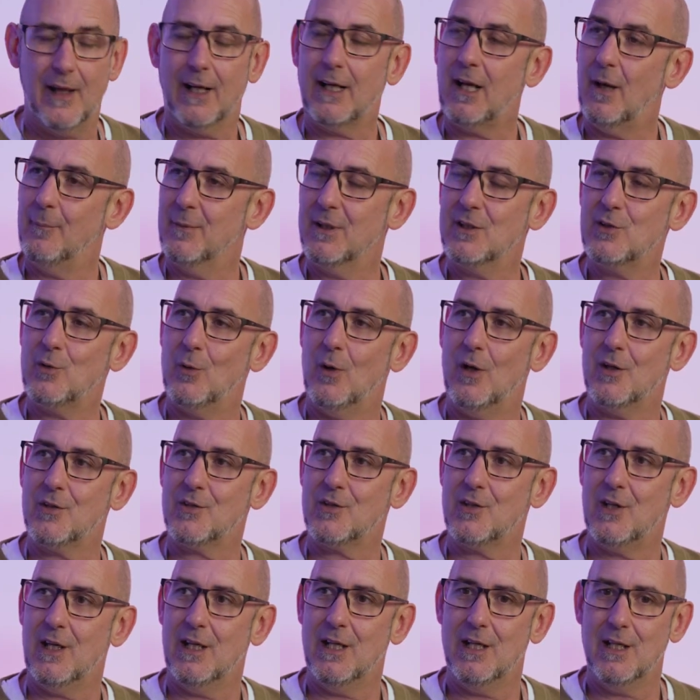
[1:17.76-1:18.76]
they're coming to
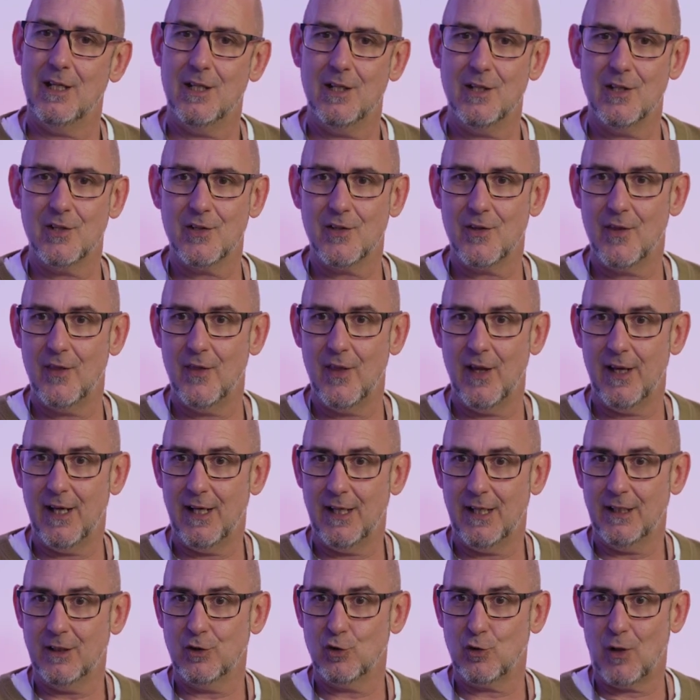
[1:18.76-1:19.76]
us is
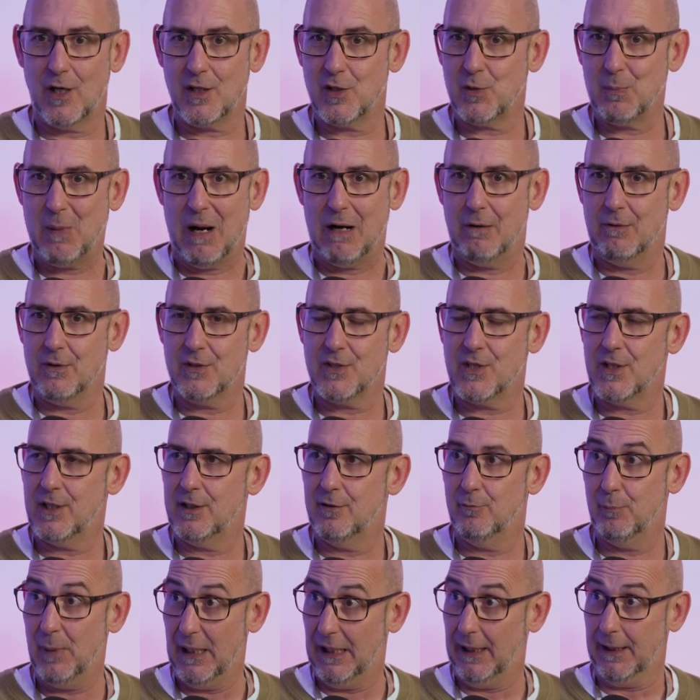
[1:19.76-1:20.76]
the transparency
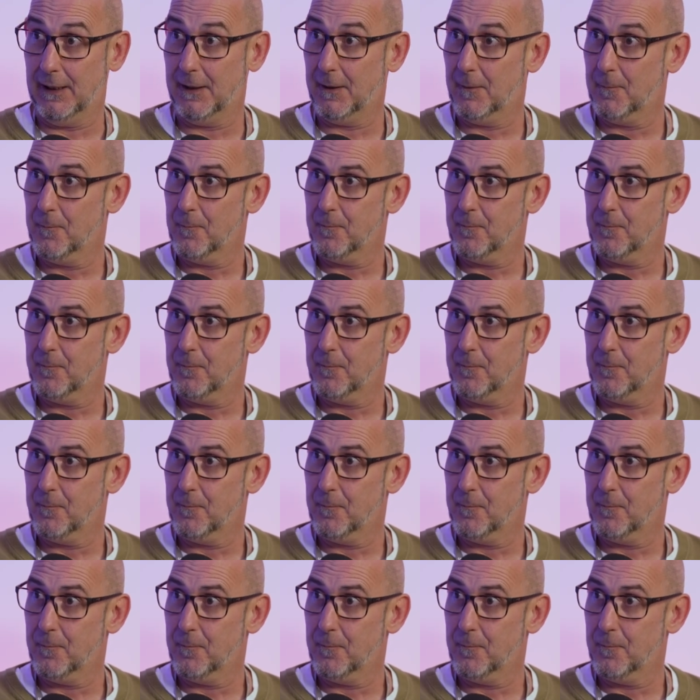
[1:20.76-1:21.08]
of billing.